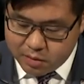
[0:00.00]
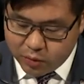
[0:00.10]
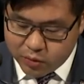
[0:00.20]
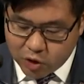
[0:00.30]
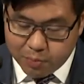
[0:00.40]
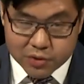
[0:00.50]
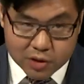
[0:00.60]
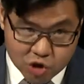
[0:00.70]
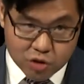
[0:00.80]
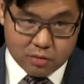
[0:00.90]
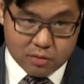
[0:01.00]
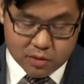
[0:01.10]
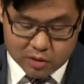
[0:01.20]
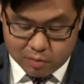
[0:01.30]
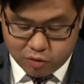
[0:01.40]
there was opposition
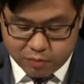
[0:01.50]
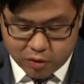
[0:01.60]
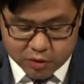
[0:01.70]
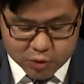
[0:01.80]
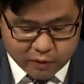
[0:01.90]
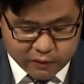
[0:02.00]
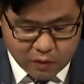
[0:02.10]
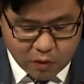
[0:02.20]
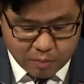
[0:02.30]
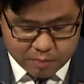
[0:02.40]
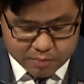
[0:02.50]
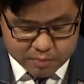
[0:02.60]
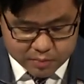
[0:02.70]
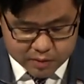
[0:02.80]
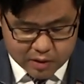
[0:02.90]
to the proposed reform
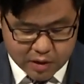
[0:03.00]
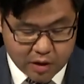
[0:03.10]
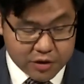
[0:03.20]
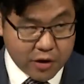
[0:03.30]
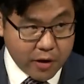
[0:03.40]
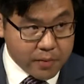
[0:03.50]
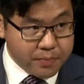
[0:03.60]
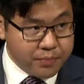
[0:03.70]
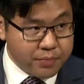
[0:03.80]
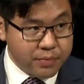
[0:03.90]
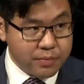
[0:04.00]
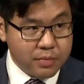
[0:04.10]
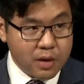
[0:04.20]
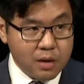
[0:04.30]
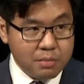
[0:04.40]
to the RDA
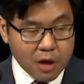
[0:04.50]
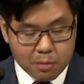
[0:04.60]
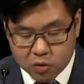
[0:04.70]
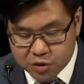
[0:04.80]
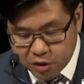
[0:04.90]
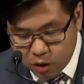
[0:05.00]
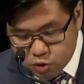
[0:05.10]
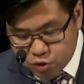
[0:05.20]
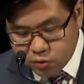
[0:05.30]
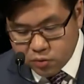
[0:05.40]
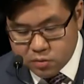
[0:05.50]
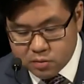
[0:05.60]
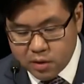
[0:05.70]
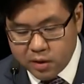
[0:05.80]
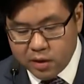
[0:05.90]
by multicultural
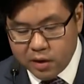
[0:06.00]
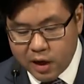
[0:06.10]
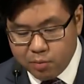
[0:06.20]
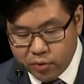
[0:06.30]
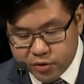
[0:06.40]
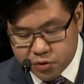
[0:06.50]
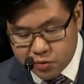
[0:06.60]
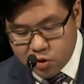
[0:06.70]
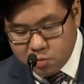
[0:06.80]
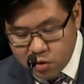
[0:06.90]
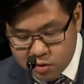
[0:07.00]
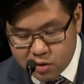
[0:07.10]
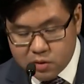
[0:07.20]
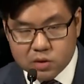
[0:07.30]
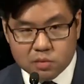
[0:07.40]
and Aboriginal
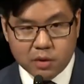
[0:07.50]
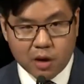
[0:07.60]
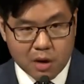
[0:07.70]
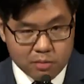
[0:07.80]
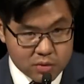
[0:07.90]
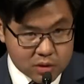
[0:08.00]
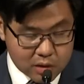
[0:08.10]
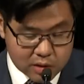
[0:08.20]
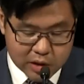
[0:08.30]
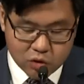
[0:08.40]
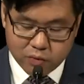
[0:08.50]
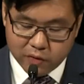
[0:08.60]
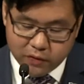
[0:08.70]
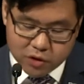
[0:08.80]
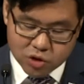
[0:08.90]
communities, by members of the legal
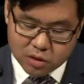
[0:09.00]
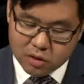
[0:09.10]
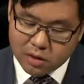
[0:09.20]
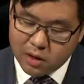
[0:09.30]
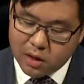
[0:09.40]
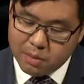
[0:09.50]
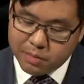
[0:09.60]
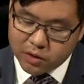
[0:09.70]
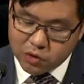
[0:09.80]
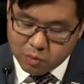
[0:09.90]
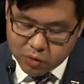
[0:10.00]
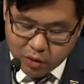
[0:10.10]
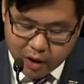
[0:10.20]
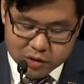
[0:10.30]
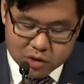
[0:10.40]
profession, by human
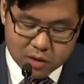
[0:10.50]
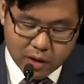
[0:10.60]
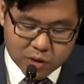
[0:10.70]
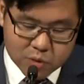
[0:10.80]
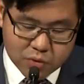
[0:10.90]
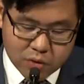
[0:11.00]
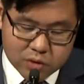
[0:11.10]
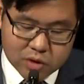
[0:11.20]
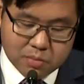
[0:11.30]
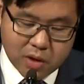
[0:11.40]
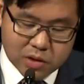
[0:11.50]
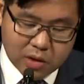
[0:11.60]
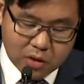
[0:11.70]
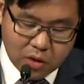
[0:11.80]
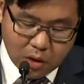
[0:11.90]
rights experts, by
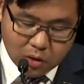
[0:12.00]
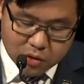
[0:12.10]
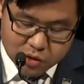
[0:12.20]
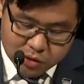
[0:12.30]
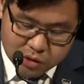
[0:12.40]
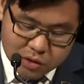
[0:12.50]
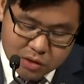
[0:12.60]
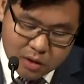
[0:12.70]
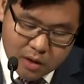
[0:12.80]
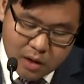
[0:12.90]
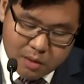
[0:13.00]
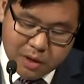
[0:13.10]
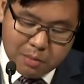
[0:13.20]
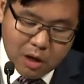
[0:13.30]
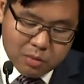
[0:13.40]
psychologists,
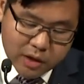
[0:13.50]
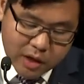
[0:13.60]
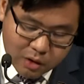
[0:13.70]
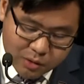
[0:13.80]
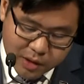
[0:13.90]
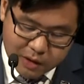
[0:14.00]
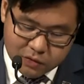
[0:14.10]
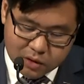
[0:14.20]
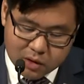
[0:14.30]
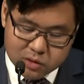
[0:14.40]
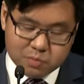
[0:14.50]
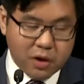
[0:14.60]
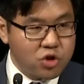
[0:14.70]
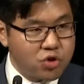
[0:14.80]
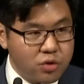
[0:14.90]
by public health advocates,
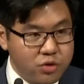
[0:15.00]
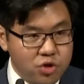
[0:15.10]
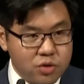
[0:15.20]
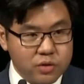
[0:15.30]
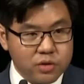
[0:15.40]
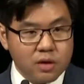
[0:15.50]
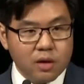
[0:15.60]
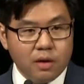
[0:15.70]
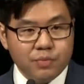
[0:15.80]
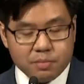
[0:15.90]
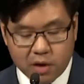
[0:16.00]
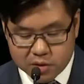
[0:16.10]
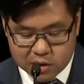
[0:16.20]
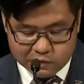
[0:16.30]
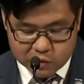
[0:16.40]
by churches, by
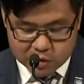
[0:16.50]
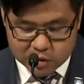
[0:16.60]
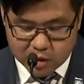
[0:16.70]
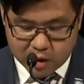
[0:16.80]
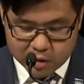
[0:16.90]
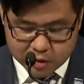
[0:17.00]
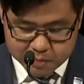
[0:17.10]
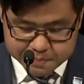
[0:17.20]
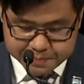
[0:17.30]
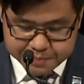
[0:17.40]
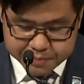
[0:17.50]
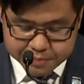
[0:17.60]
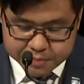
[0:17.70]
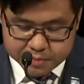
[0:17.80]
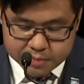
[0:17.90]
civil society.
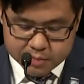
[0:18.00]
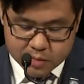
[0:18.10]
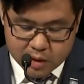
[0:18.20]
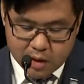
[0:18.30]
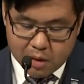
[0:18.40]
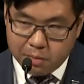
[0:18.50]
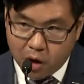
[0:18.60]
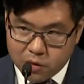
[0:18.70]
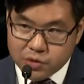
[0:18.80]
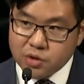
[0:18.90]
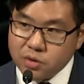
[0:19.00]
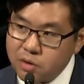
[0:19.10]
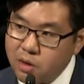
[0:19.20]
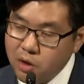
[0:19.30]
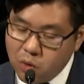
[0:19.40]
Most
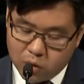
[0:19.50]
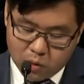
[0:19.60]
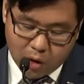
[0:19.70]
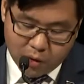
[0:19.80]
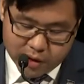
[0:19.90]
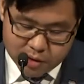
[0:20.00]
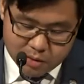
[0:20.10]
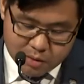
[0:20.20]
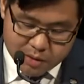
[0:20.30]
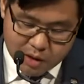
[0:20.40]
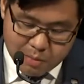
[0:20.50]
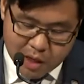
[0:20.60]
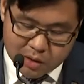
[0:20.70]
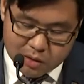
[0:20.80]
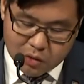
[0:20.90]
were worried that
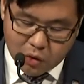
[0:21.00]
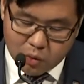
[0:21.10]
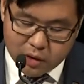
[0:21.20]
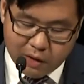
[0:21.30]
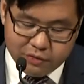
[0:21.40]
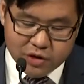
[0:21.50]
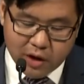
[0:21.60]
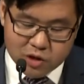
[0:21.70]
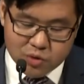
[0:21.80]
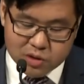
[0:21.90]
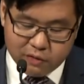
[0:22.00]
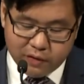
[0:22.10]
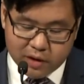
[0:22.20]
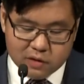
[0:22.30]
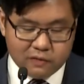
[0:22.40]
amending the law would have the dangerous
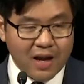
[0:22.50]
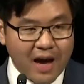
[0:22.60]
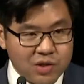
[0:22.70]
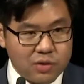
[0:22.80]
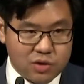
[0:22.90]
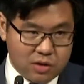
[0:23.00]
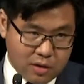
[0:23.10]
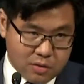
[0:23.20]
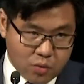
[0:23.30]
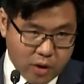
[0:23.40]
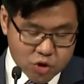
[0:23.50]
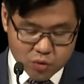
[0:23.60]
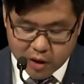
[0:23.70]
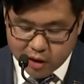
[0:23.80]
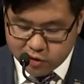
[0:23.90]
effect of licensing
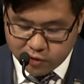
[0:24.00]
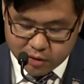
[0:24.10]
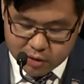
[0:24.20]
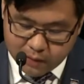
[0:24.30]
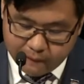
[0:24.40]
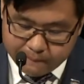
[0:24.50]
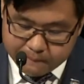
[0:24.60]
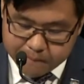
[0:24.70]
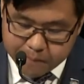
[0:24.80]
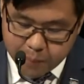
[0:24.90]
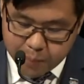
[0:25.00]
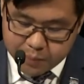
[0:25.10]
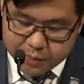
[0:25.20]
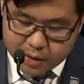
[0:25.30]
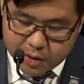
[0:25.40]
racial hatred.
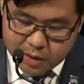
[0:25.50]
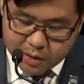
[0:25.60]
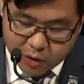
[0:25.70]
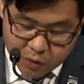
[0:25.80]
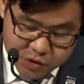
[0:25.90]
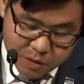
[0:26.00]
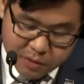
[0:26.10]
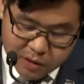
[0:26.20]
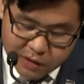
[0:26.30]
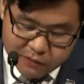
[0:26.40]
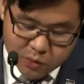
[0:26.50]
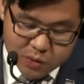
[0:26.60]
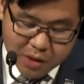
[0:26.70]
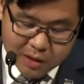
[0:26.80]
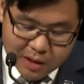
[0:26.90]
They also believed it
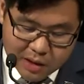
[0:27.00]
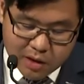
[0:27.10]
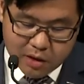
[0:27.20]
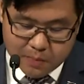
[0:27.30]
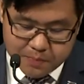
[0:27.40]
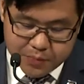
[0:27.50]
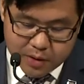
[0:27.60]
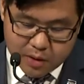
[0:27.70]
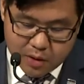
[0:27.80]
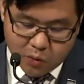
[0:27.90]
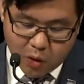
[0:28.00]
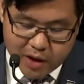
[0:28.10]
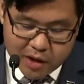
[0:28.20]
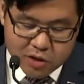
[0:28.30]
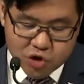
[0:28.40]
was unclear why
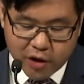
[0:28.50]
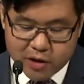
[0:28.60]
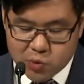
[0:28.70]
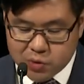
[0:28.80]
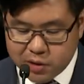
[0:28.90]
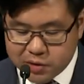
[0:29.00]
any change was